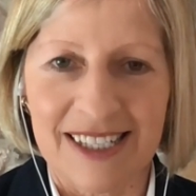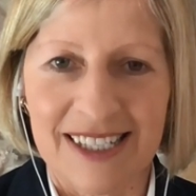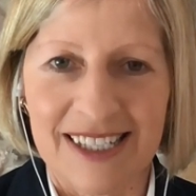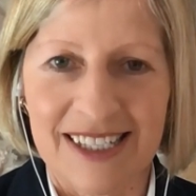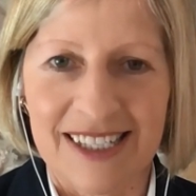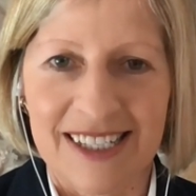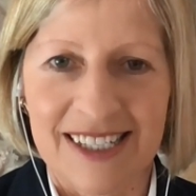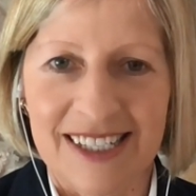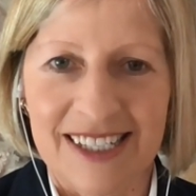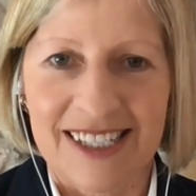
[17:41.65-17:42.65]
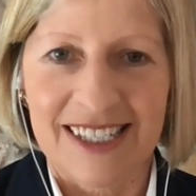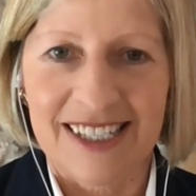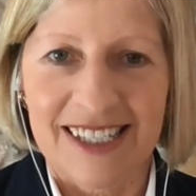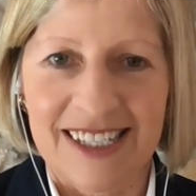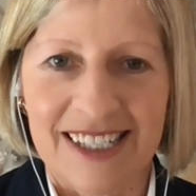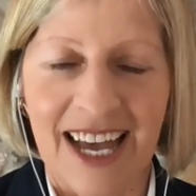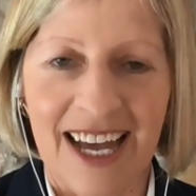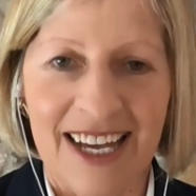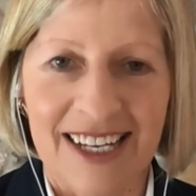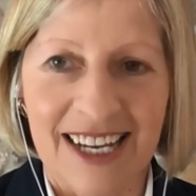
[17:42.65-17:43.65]
Thinking, you see, it takes.
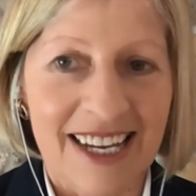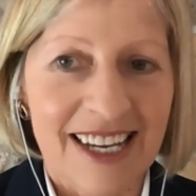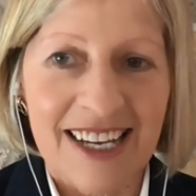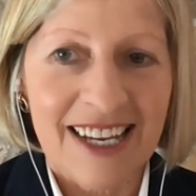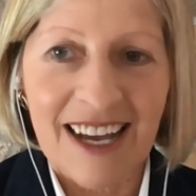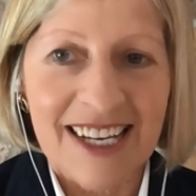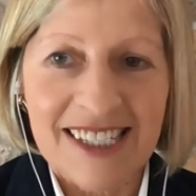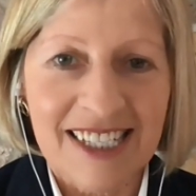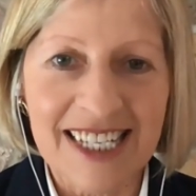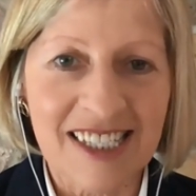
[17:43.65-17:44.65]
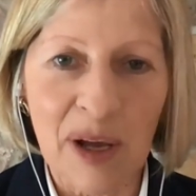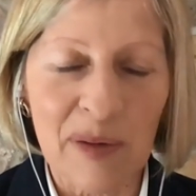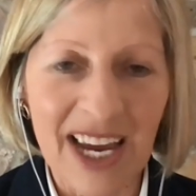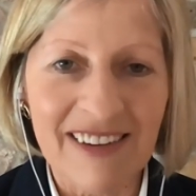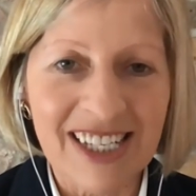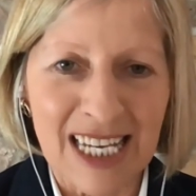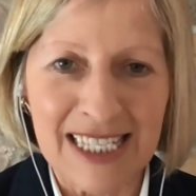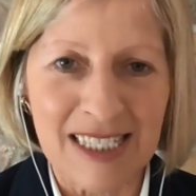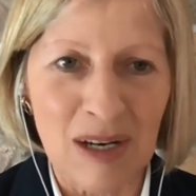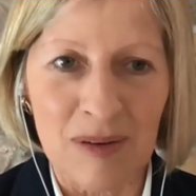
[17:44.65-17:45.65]
Yeah, it's it, it's, it's not there, is it?
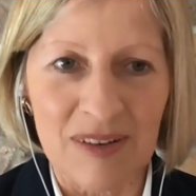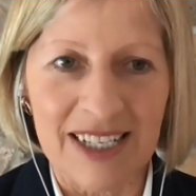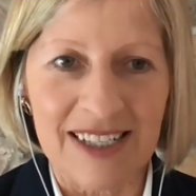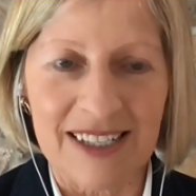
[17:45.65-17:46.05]
It's not.